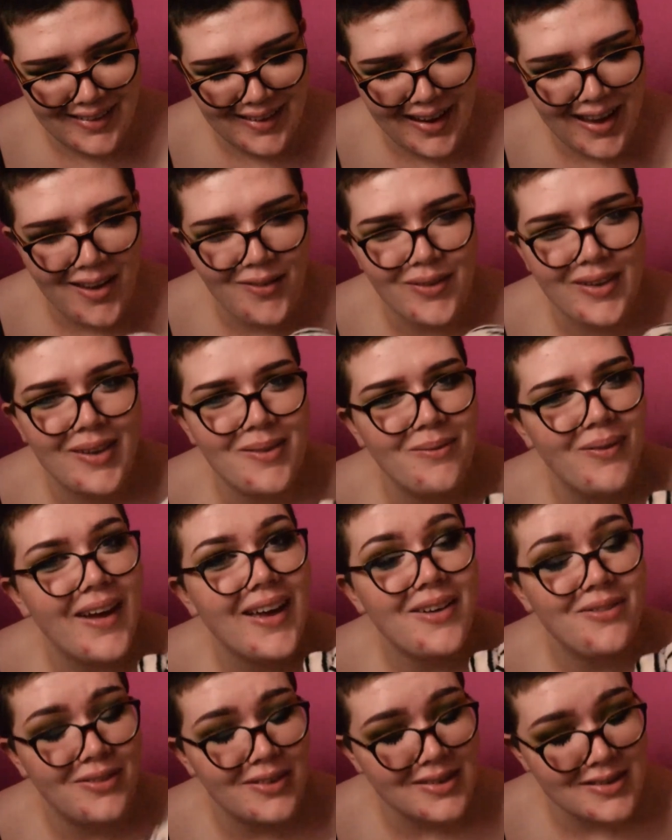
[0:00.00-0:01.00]
having him
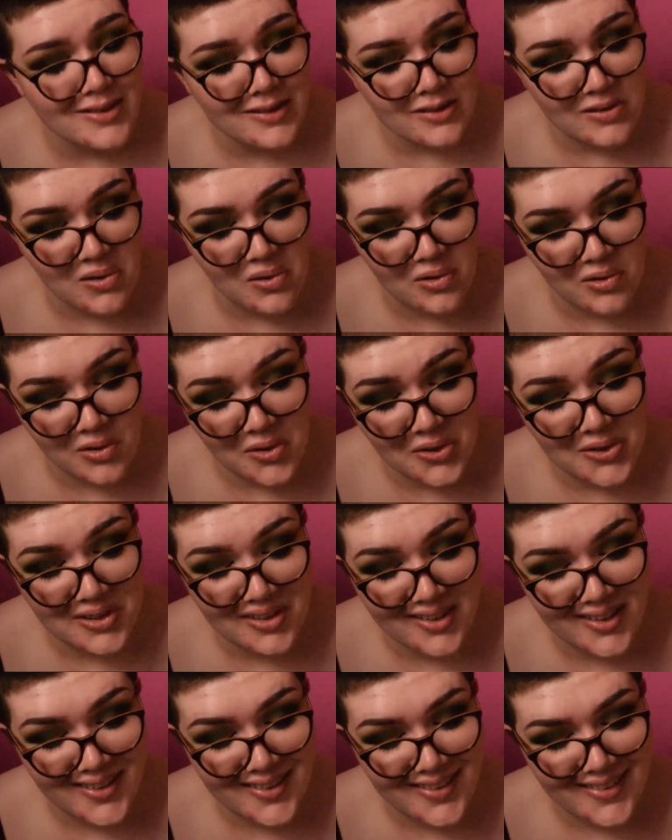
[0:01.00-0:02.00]
back feels so good,
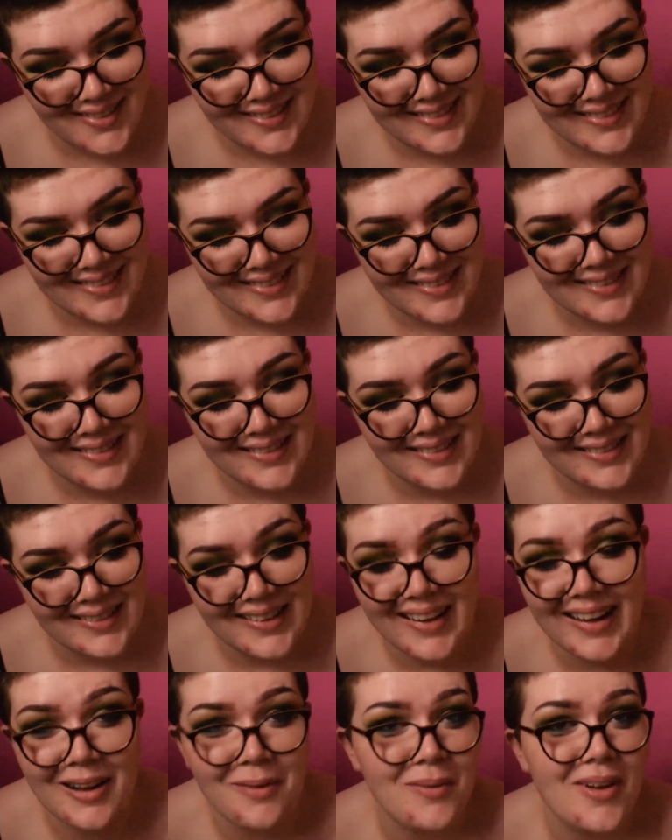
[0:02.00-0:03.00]

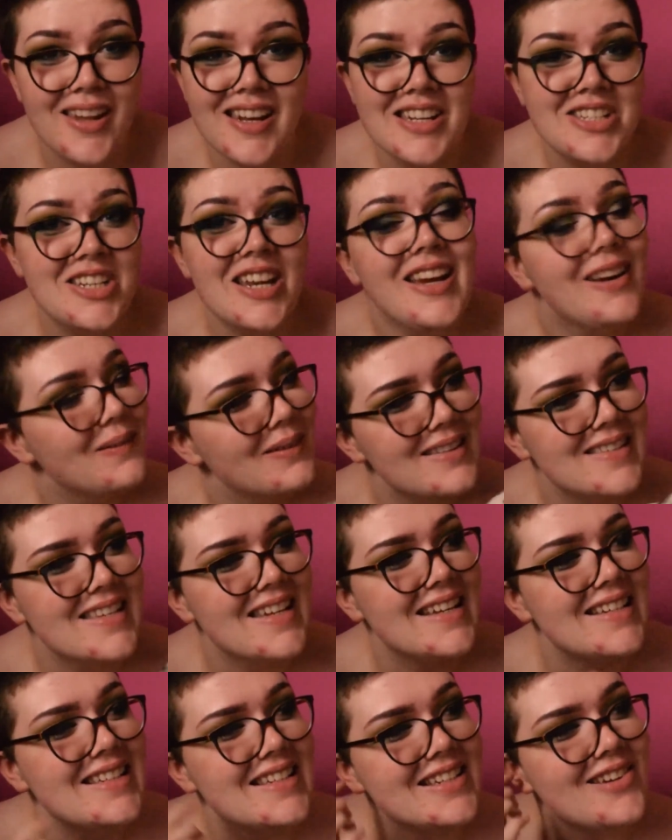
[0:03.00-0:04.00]
and I'm not ashamed as an
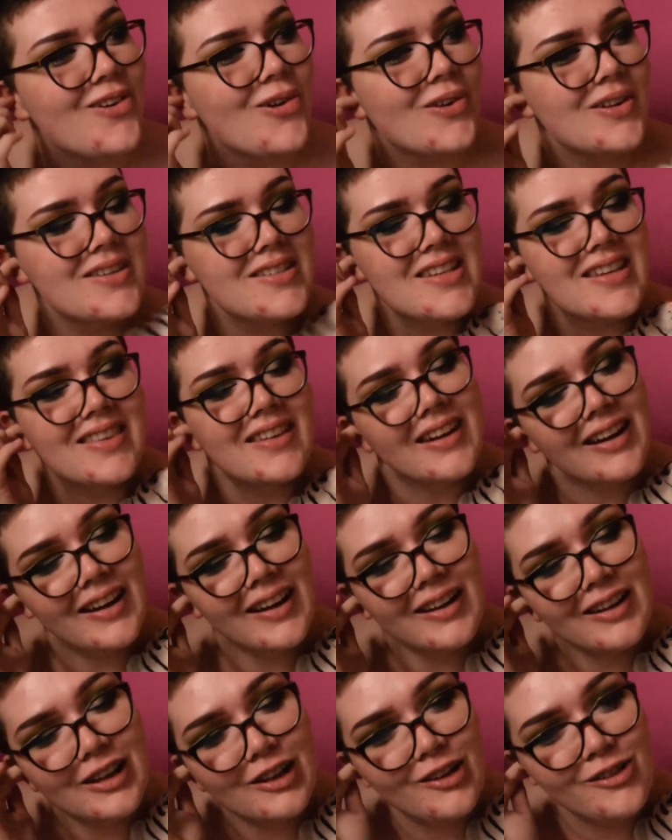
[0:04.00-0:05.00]
18 year old to say that
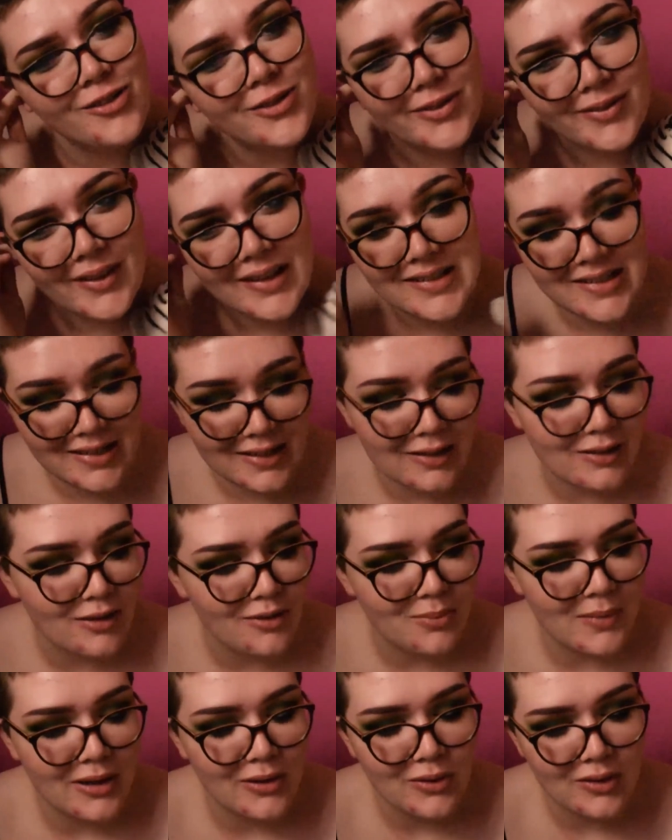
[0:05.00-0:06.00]
I love, I still
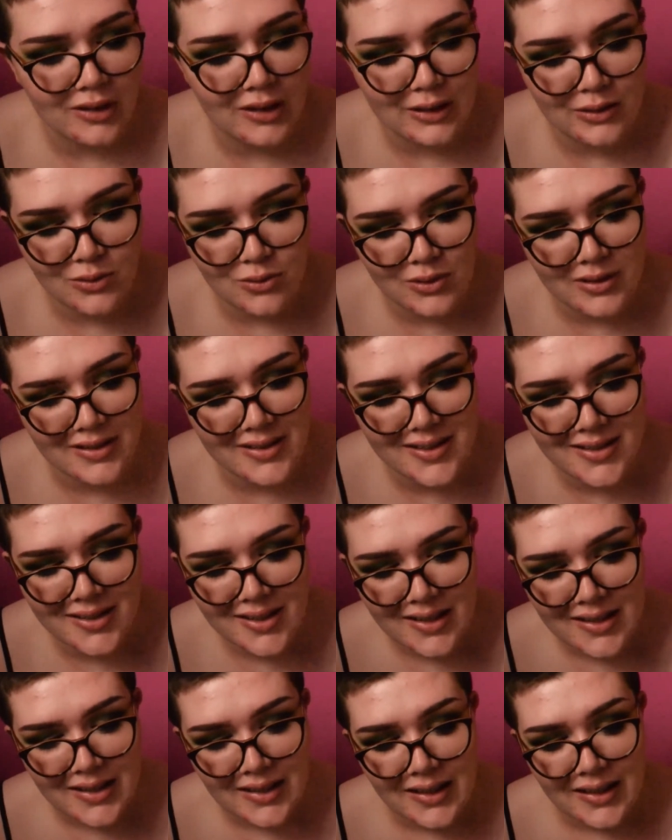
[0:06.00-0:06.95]
love my cuddly toys.